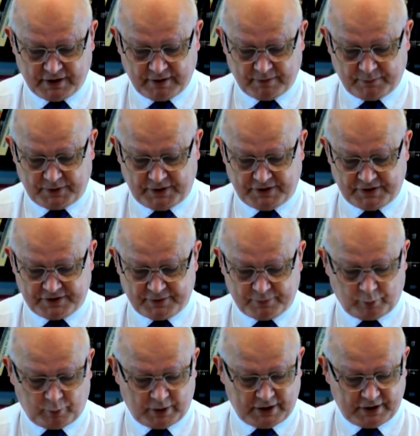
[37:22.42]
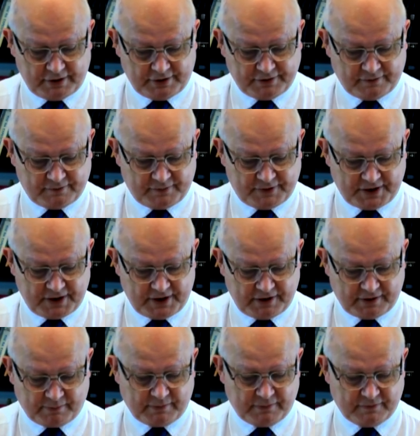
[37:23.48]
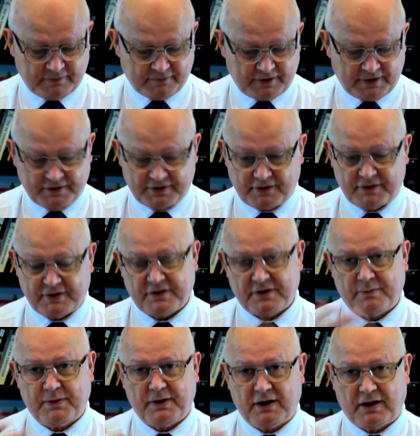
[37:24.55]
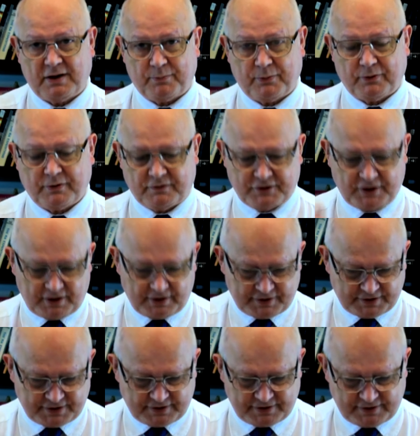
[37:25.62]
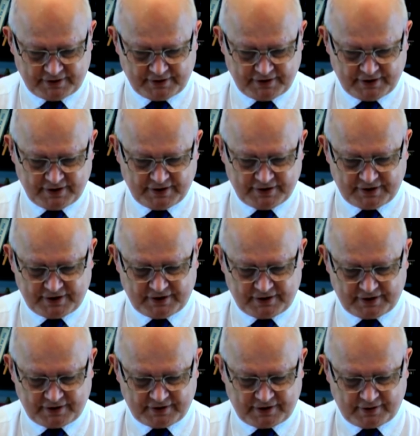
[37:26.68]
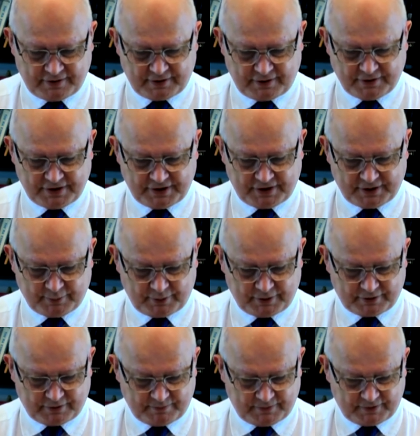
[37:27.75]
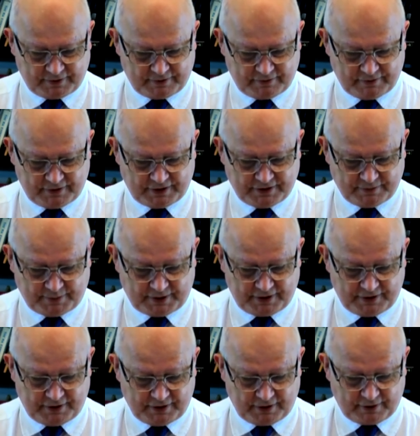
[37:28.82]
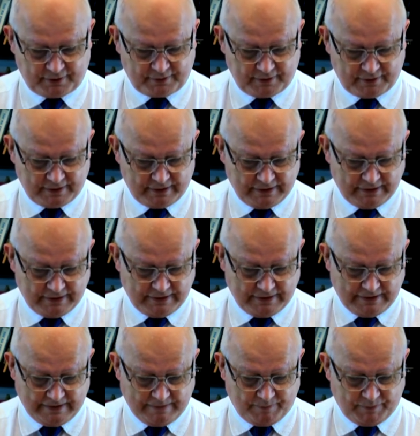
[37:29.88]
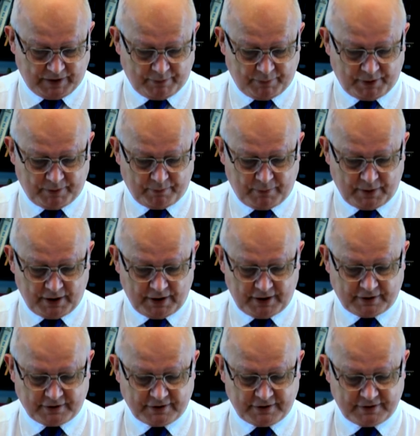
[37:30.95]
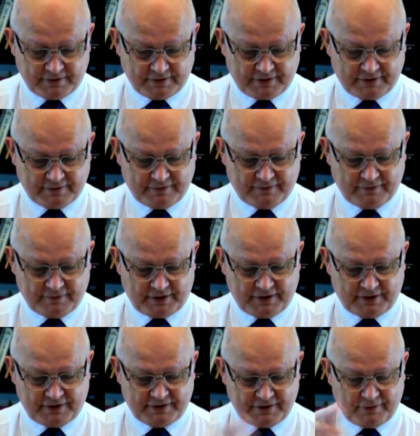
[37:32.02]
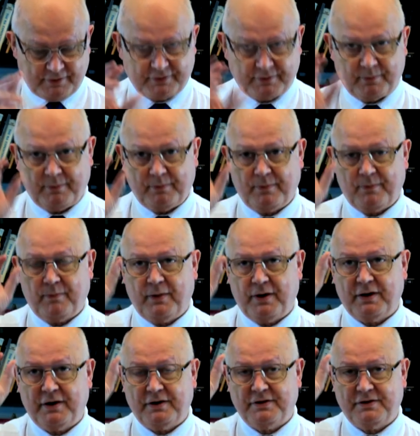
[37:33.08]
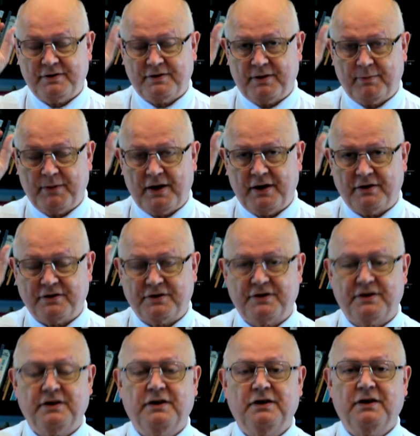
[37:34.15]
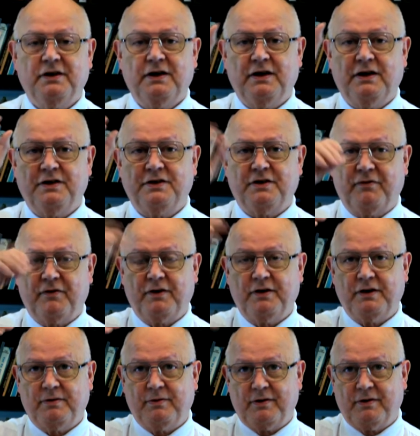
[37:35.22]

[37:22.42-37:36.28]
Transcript: beasts wild and tame. Right? So this is a bit like Book of Genesis, saying that those things were created by the earth. But mind, right, I told you, mind, is the mens, is the very